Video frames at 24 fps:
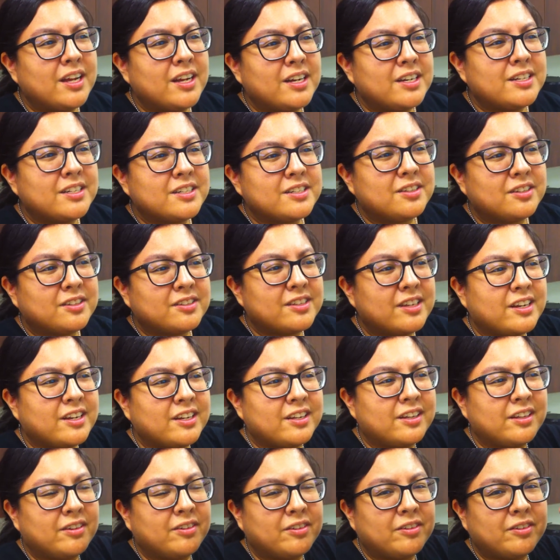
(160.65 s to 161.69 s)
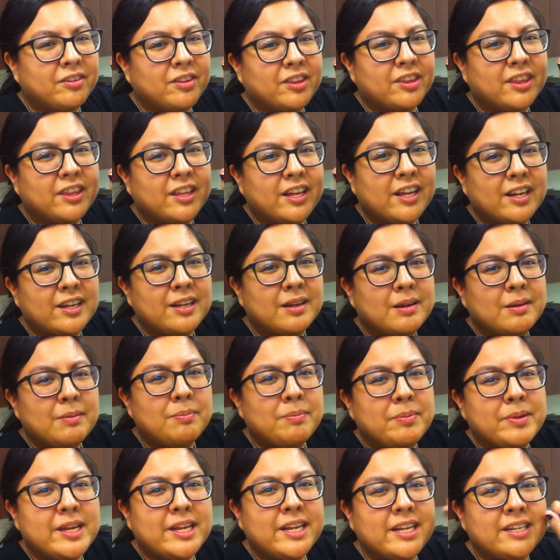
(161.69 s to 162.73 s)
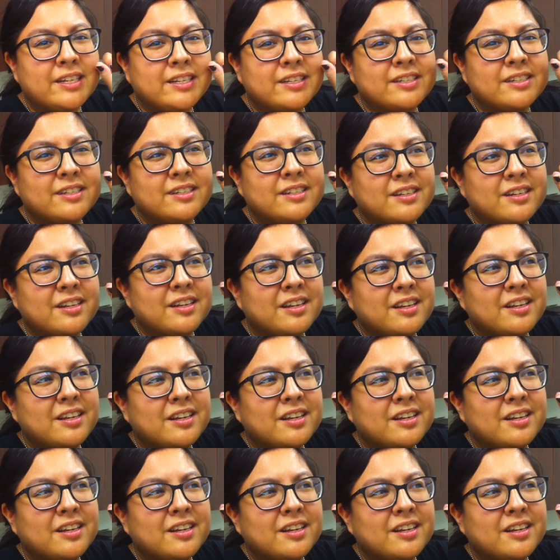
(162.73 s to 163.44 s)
It just looks like a little thin piece